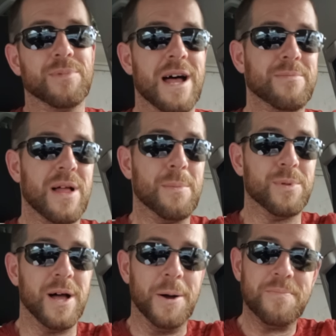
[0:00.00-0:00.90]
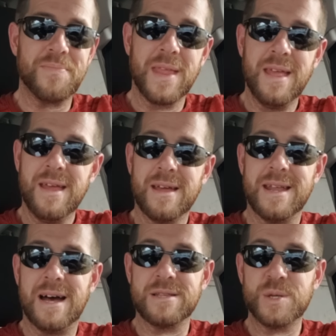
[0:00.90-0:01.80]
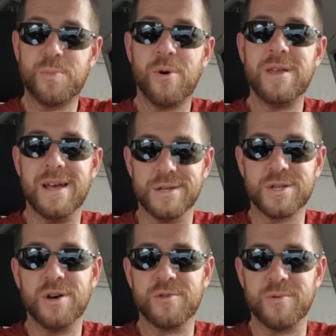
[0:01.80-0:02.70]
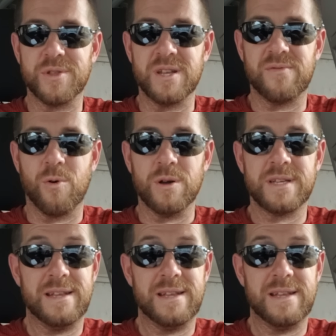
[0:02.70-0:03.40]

Blah, blah, blah. Now, at this point, yes, go through the divorce.